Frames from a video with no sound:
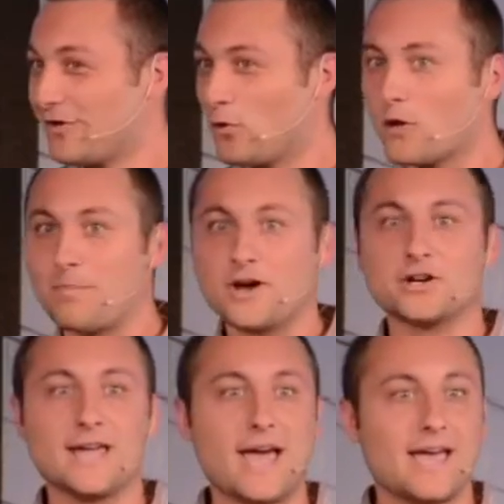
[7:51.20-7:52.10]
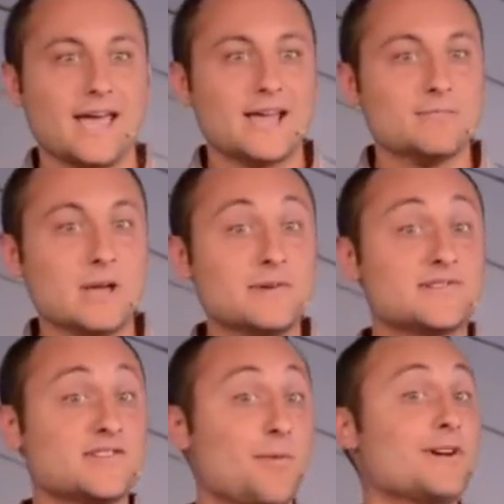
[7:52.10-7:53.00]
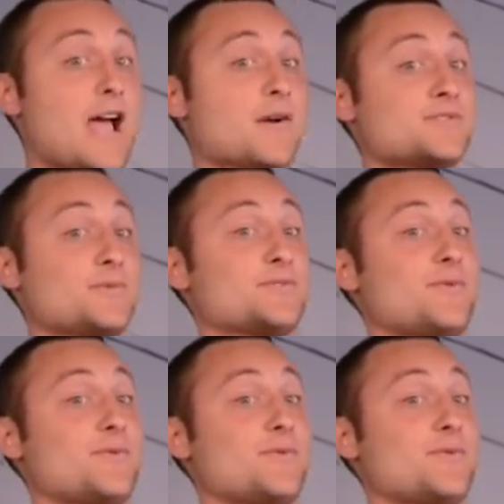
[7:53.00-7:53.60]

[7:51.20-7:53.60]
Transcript: Or better yet, maybe someone else was